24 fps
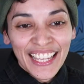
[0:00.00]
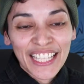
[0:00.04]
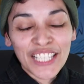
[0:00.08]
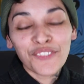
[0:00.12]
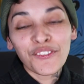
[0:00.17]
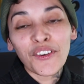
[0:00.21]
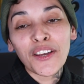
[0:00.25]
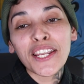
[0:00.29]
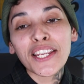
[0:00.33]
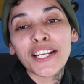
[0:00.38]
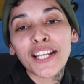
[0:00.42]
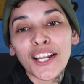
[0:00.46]
It's
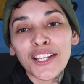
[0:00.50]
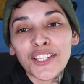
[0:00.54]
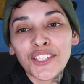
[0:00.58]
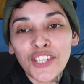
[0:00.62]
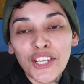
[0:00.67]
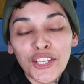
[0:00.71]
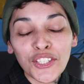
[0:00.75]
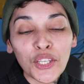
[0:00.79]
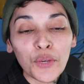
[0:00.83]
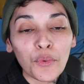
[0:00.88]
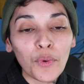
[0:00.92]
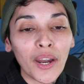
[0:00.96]
funny because
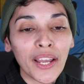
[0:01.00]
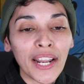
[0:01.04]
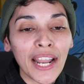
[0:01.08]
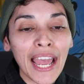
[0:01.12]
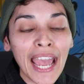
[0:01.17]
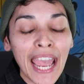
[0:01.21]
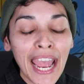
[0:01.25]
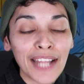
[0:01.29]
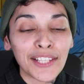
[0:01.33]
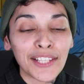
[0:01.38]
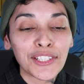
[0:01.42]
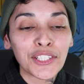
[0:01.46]
she's the one
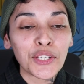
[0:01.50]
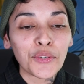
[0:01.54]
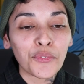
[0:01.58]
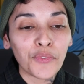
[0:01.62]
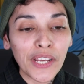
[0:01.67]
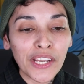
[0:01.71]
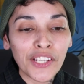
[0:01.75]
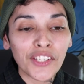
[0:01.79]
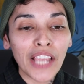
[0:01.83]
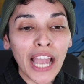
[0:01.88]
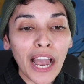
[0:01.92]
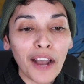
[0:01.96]
I had to
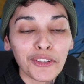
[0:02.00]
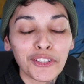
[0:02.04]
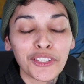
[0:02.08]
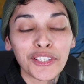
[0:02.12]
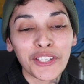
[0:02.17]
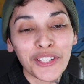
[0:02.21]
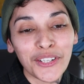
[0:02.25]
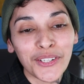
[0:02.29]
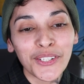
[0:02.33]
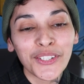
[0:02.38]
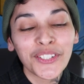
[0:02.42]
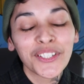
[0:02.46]
reach out
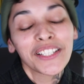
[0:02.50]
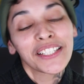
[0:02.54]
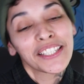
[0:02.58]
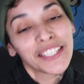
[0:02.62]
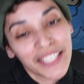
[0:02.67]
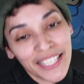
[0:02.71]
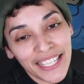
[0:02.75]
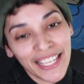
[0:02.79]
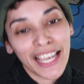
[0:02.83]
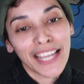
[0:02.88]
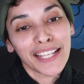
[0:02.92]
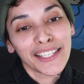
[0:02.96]

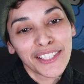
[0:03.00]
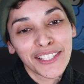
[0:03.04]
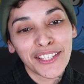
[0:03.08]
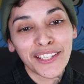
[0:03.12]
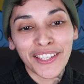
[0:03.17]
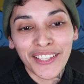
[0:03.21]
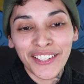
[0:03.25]
to get to